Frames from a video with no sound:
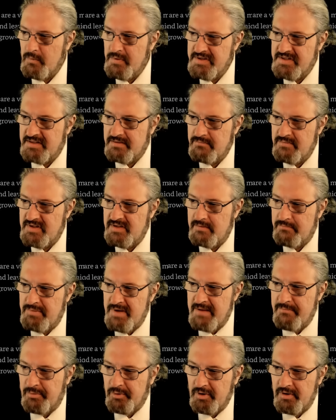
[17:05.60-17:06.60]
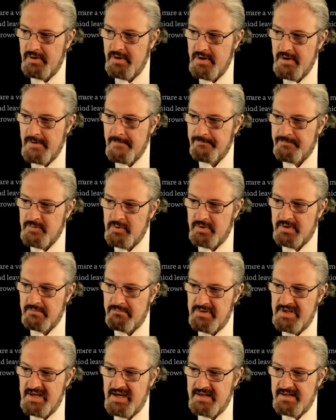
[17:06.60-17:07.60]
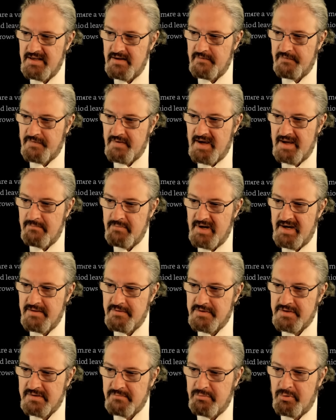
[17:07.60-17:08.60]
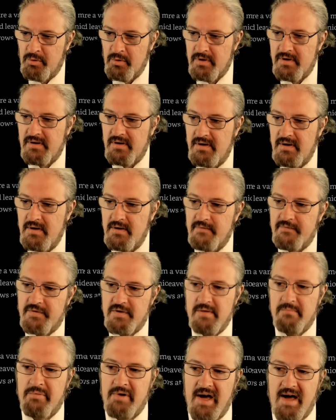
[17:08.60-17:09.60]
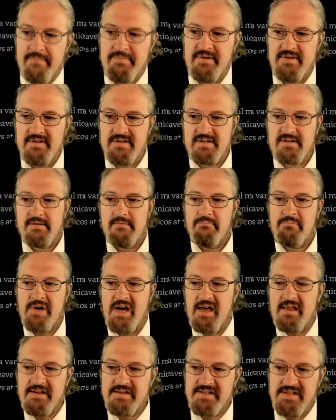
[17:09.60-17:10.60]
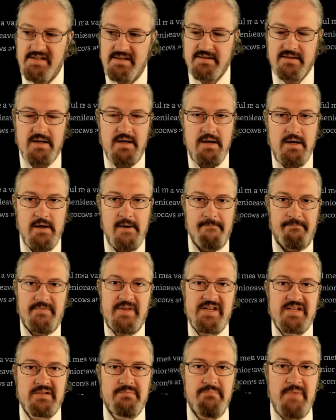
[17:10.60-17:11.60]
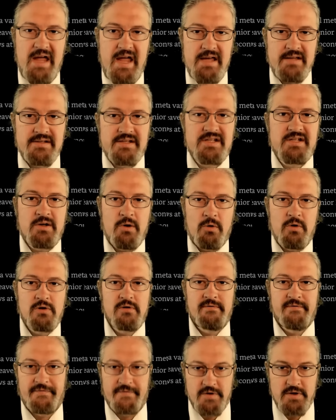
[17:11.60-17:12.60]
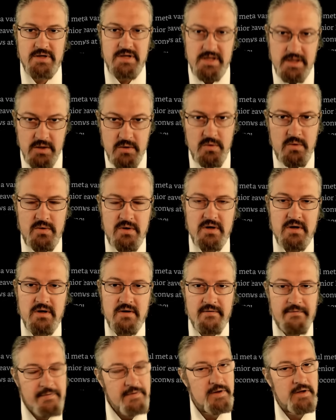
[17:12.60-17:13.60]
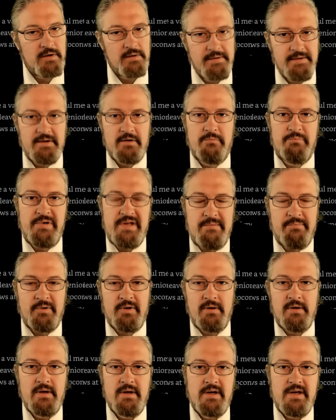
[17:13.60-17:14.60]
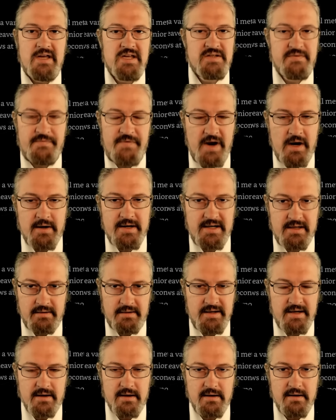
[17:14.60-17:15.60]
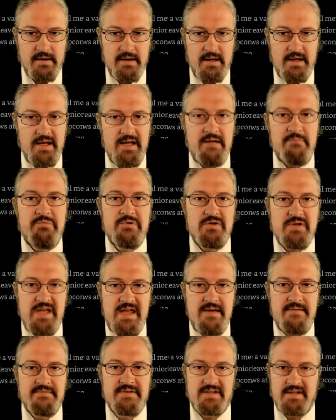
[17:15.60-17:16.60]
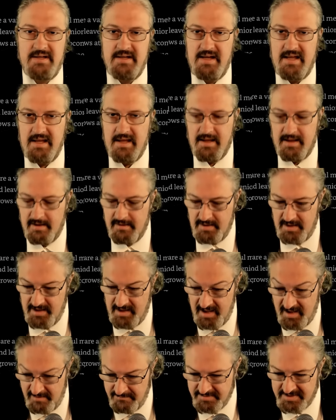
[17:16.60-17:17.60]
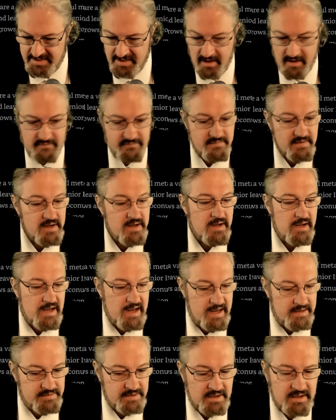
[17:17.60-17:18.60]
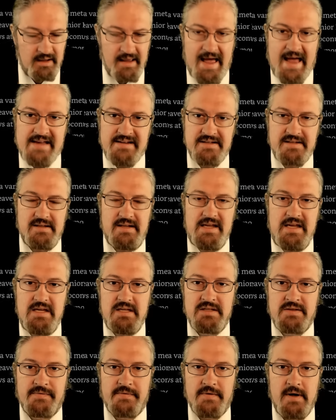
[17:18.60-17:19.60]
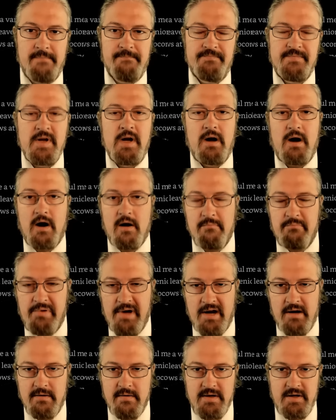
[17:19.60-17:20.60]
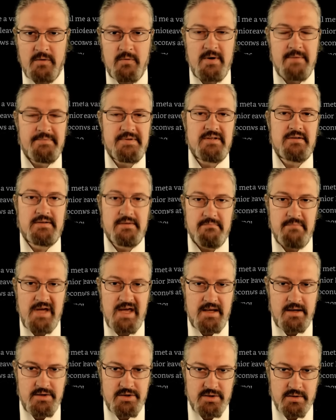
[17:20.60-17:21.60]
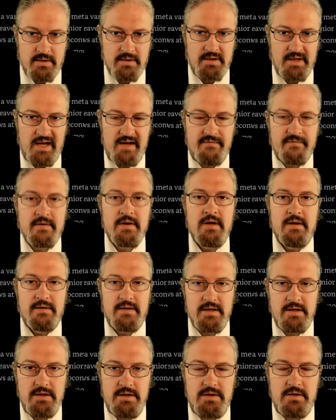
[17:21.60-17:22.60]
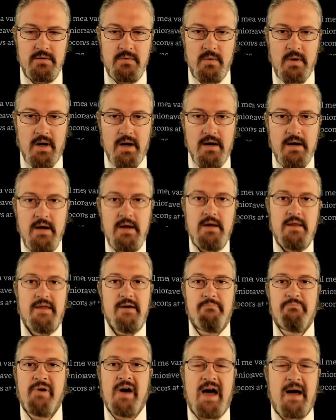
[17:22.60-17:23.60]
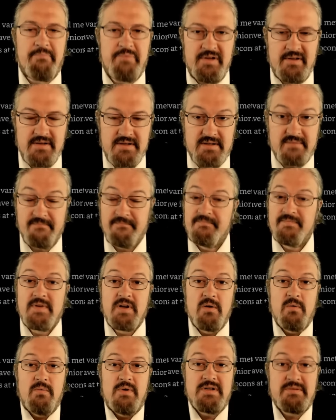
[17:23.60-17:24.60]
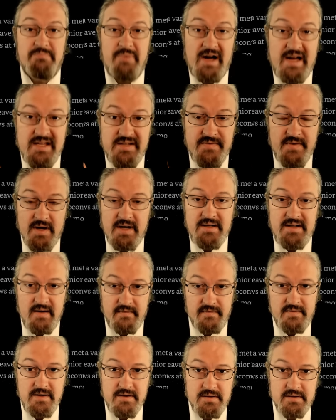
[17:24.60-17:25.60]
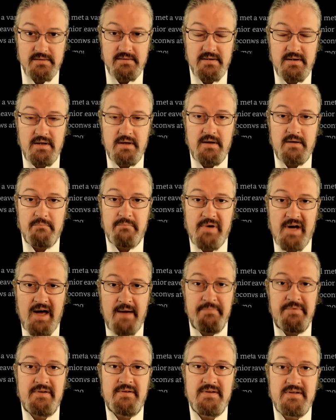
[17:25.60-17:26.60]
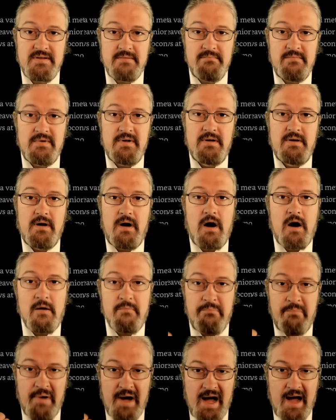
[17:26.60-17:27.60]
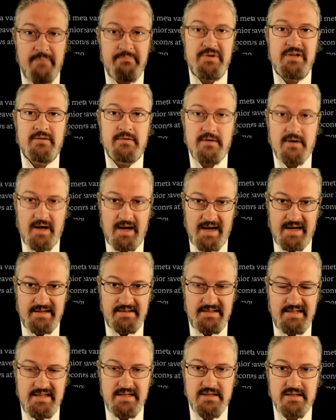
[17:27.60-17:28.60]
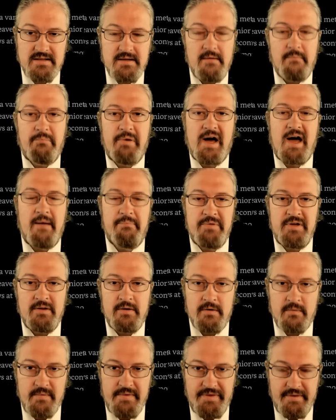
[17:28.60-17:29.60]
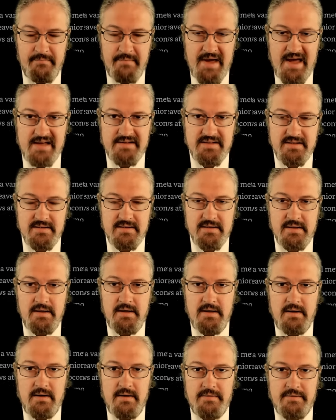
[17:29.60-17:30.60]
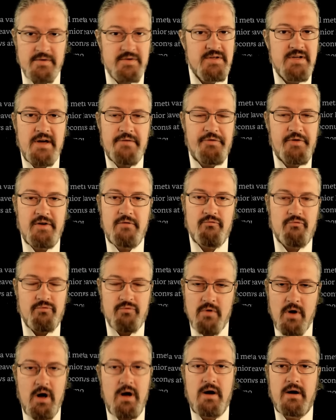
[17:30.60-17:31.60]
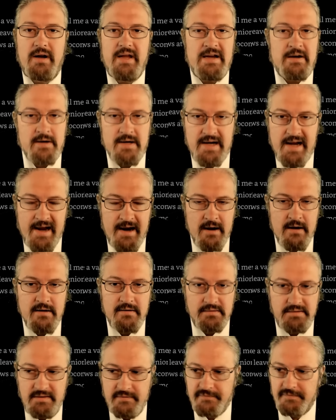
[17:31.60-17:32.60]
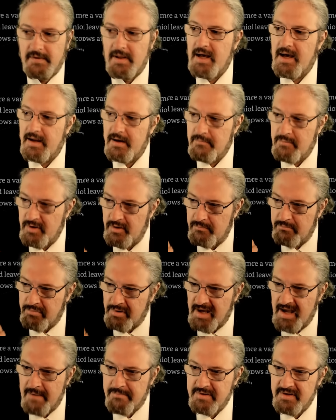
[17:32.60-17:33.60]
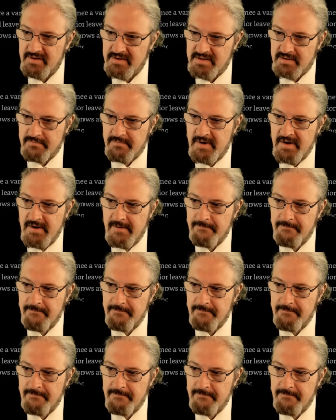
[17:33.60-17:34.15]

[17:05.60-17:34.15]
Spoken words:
wisdom in the people, who can be identified by their support for the populist policies. This man's scorn for you, for the little people, is very clear. He believes that himself and the class that he is from are better equipped to manage your life than you are. That populism, which by its very definition, populism are popular ideas, popular with the masses. There's nothing wrong or inherently flawed about populism.